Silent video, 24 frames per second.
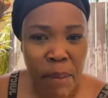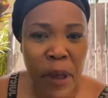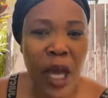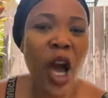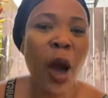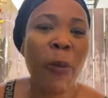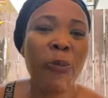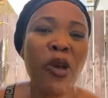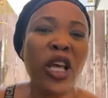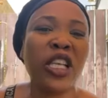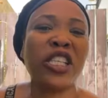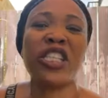
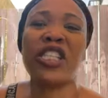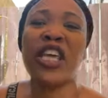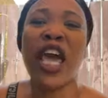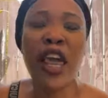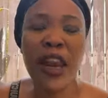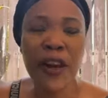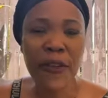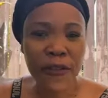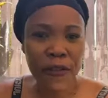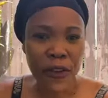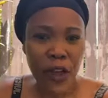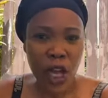Big up
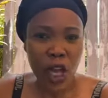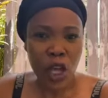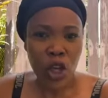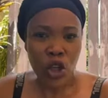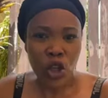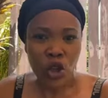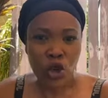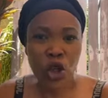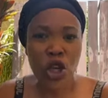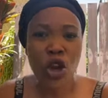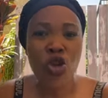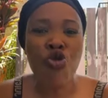yourself
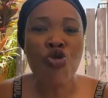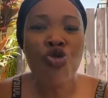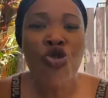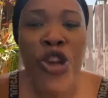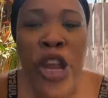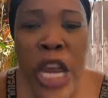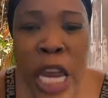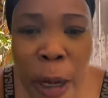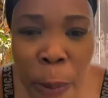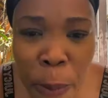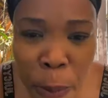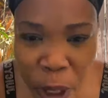to the
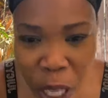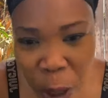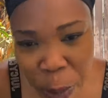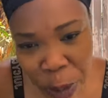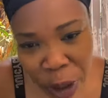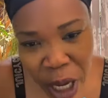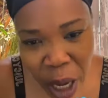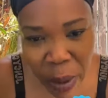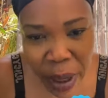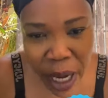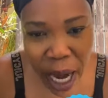real people.